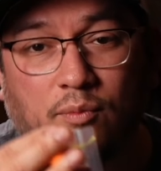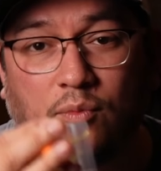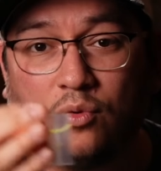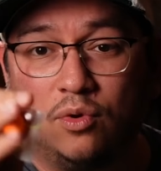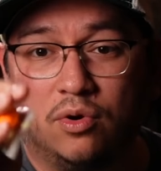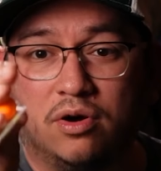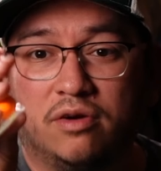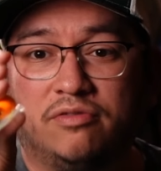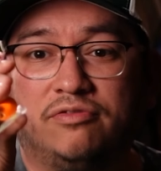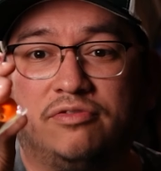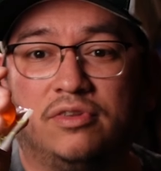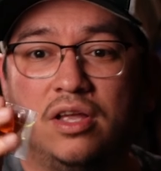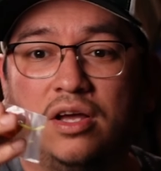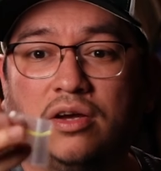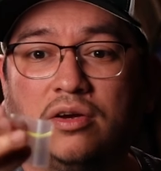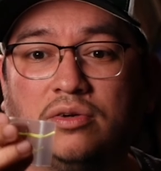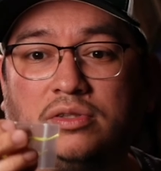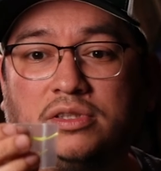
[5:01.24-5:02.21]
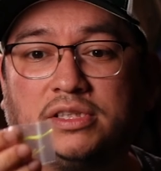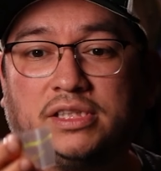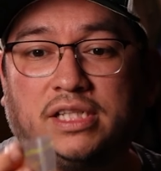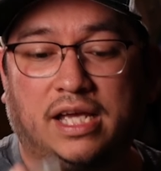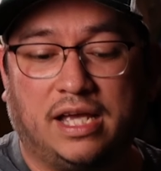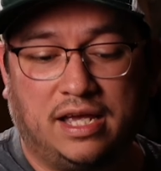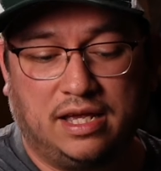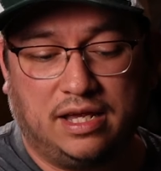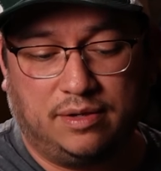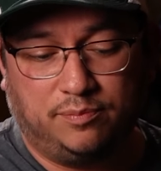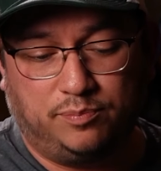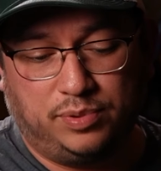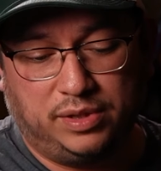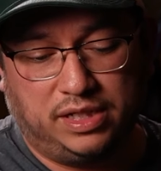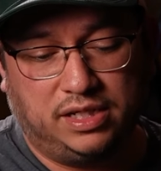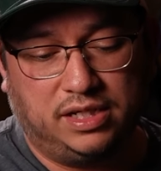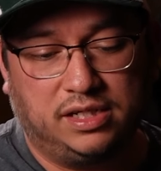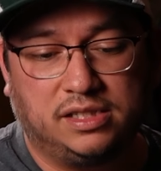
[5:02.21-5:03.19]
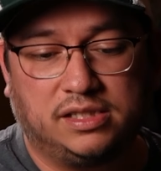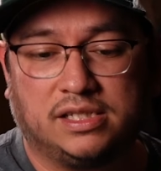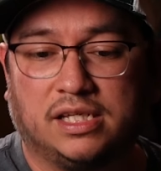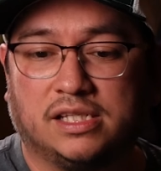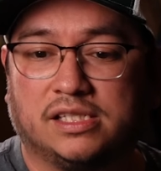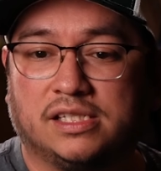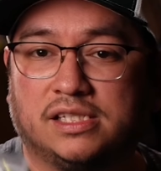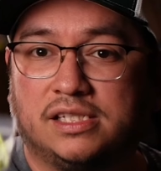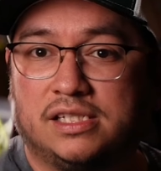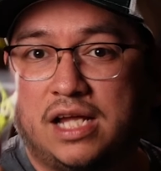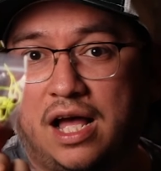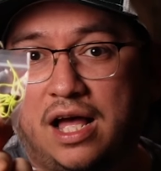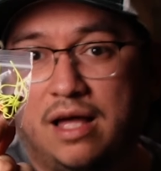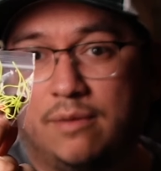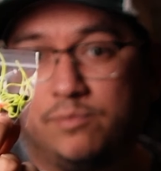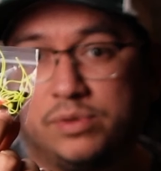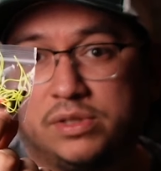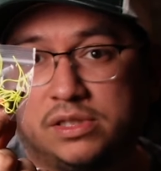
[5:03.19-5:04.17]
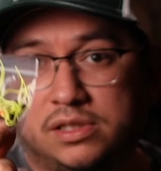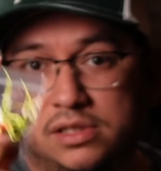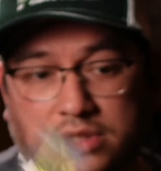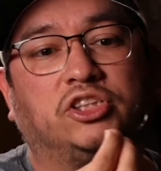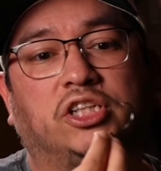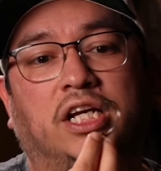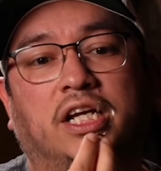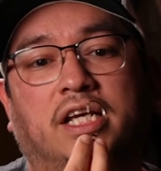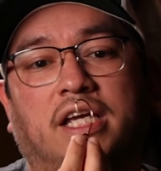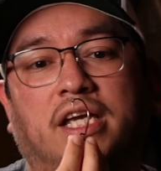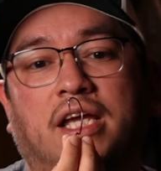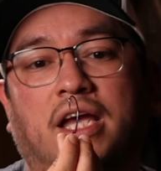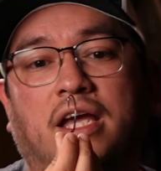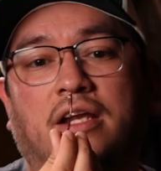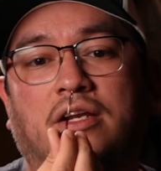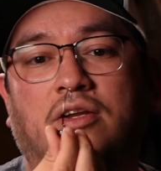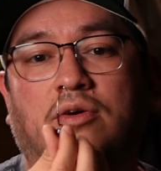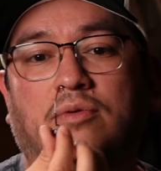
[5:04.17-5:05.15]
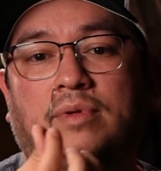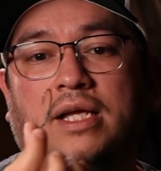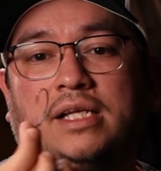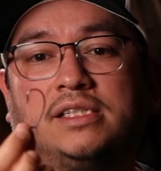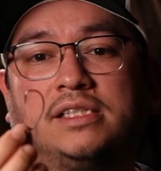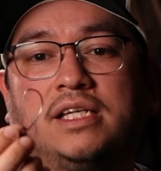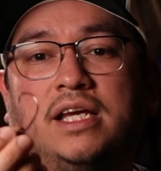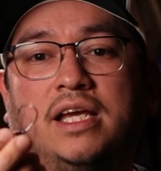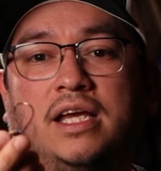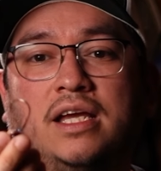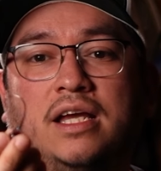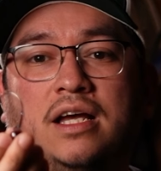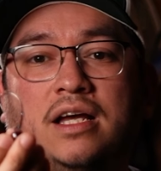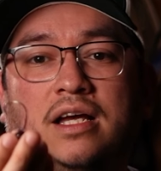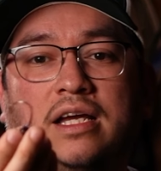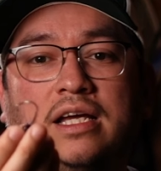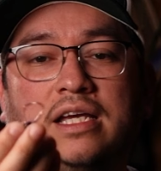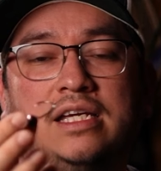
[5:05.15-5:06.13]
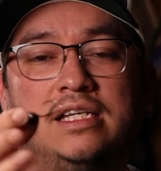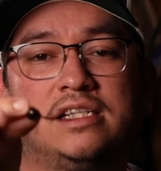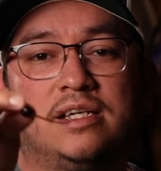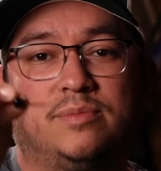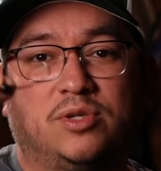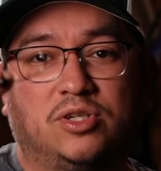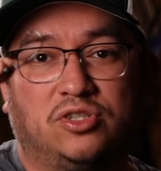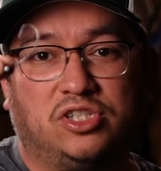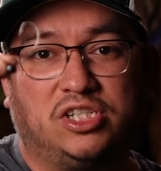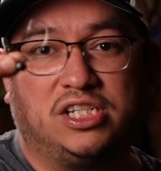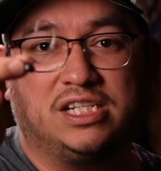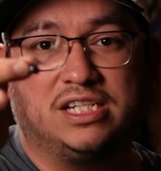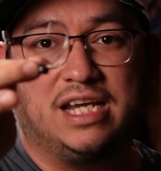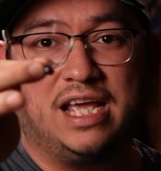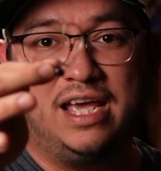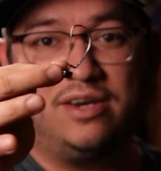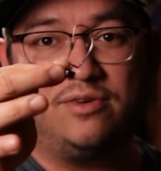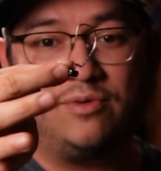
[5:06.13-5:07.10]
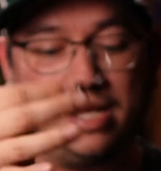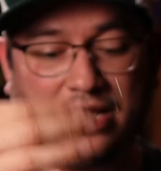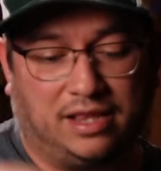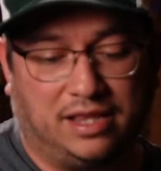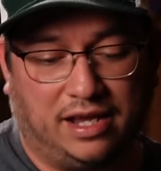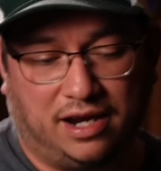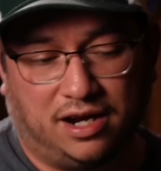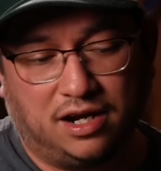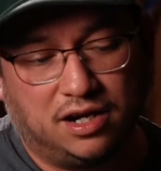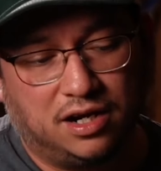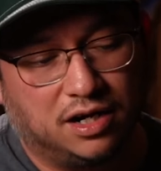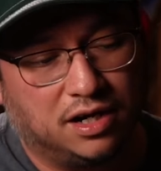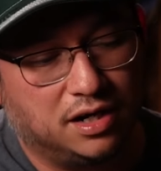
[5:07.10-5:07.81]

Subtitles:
more floats and beads and stops, shaky head, no, that's a EWG Ned right there,